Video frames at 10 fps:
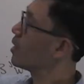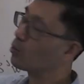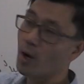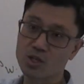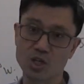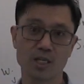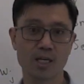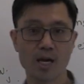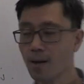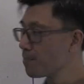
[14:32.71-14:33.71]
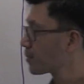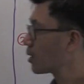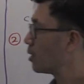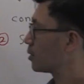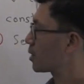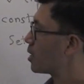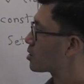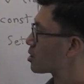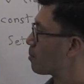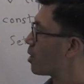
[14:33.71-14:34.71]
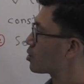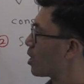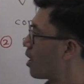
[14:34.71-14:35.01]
equation here. Okay, so suppose you